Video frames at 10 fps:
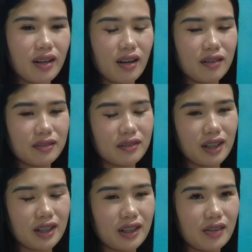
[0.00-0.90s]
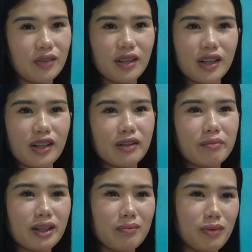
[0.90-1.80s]
Oh, thank you. You know,
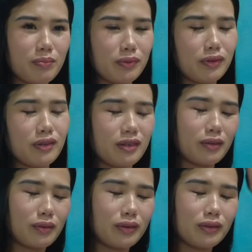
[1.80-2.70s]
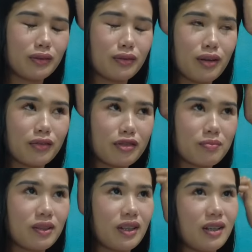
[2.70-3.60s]
many people in the world don't know how to
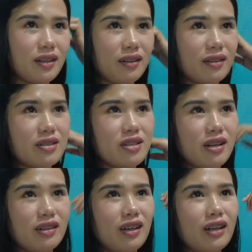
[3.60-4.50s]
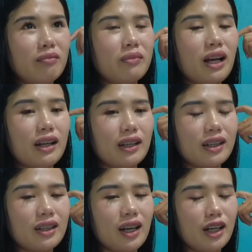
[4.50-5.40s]
speak English, and I am lucky
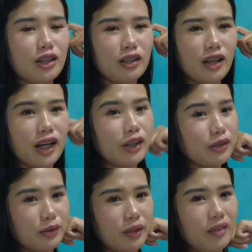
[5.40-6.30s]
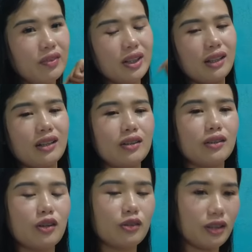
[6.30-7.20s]
that I knew even a
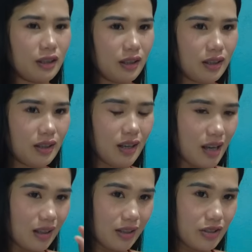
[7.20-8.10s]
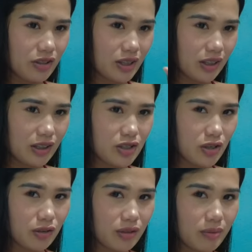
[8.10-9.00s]
little only. Little English
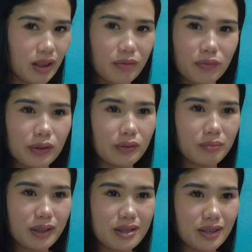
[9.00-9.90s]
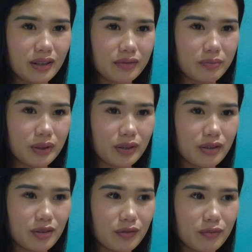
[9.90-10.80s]
only, but I'm proud of myself
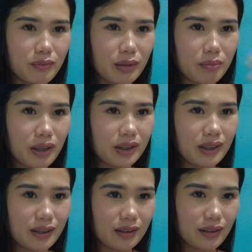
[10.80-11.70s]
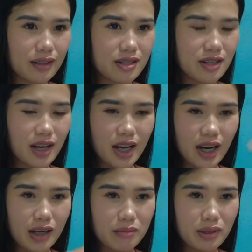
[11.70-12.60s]
because of my bad English.
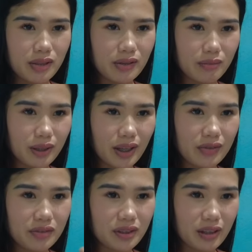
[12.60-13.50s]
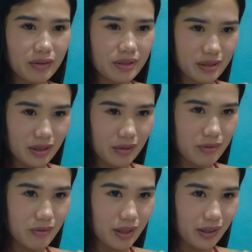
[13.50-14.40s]
I'm here in my 100,000
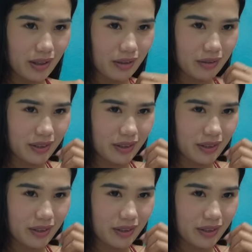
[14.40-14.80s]
subs right now.